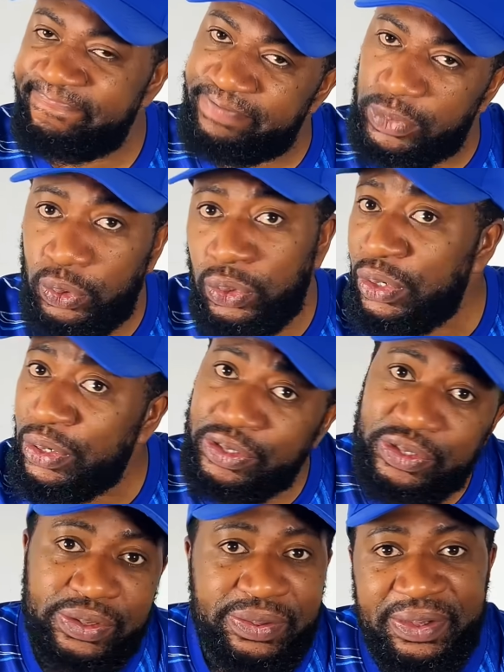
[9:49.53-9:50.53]
Who
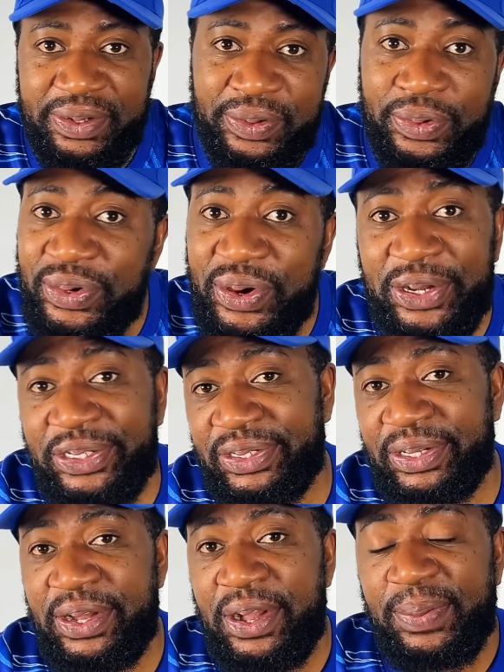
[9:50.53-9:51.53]
knows? Who knows?
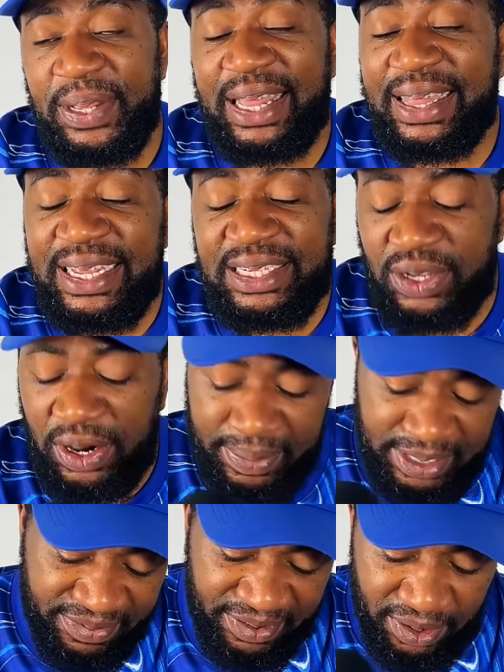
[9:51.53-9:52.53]
But I think it's going to be
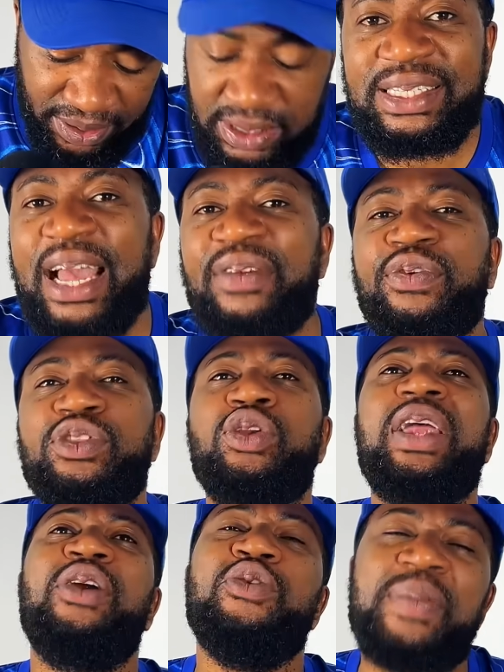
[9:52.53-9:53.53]
difficult. Then for
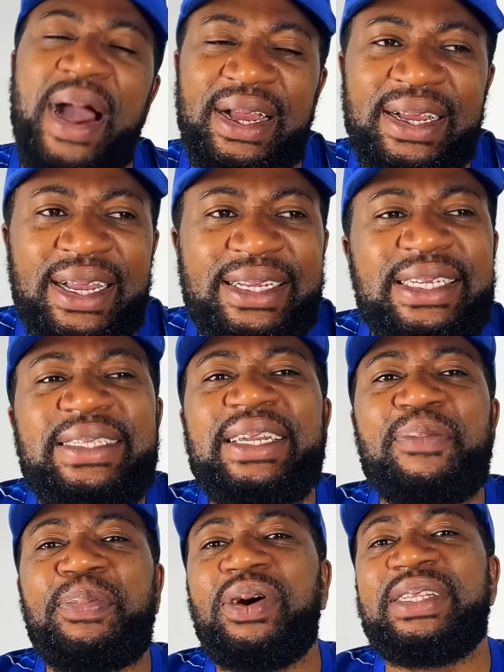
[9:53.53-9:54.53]
Donnarumma, this
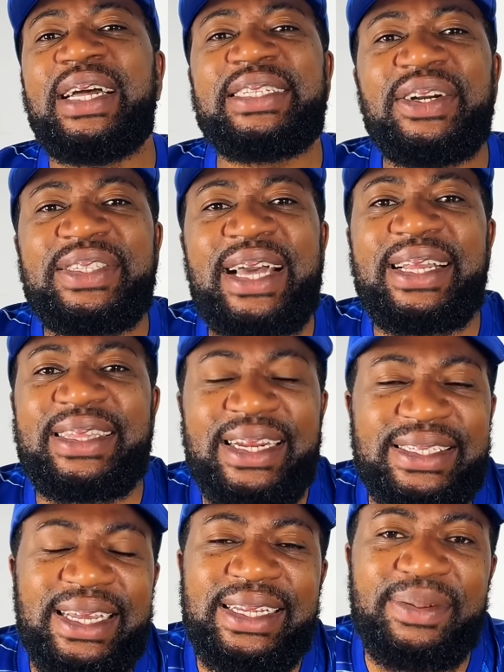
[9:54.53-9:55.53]
report that Chelsea are
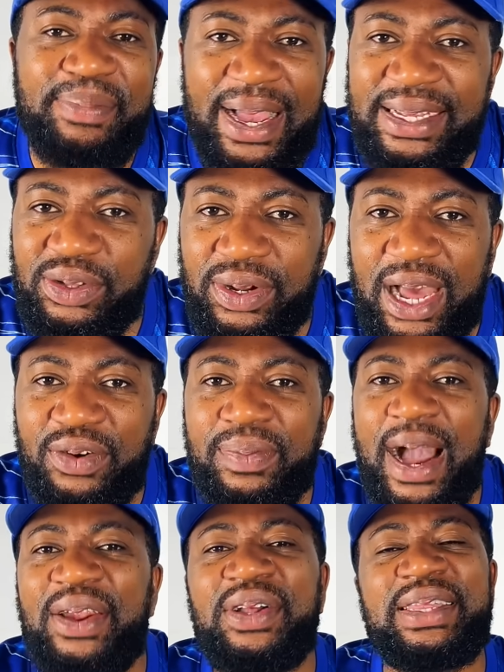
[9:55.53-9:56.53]
interested in buying Donnarumma,
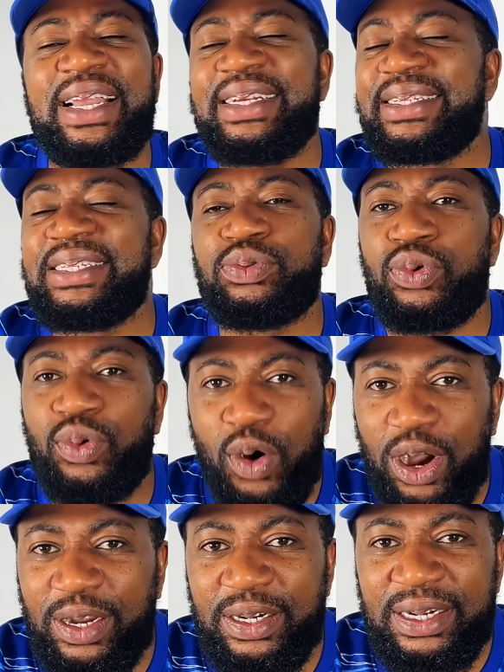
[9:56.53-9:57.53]
I don't think this will
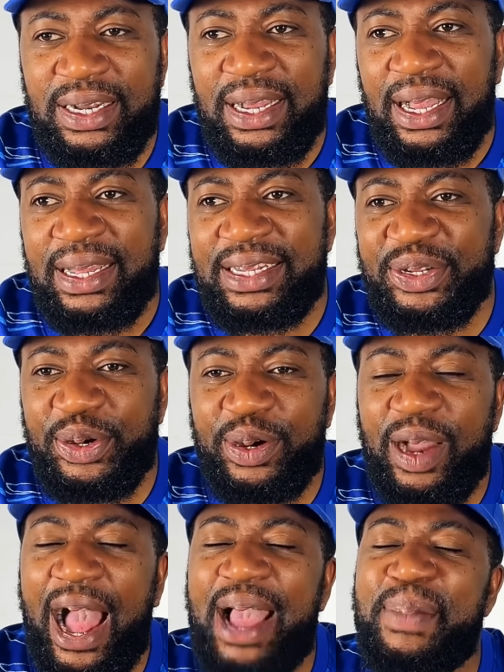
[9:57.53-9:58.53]
work.
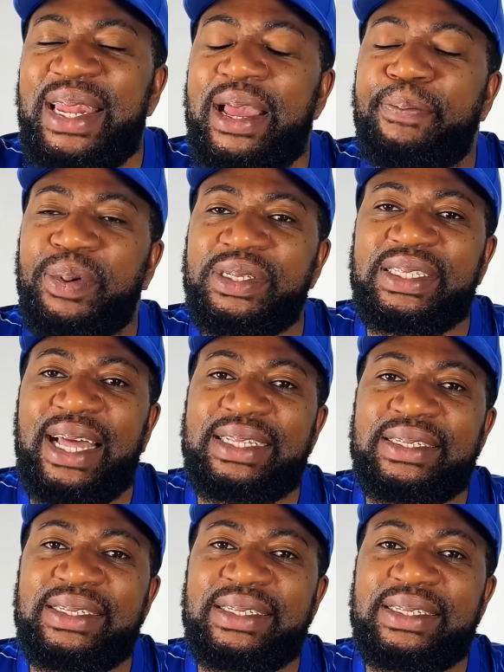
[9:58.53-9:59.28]
I bet they post that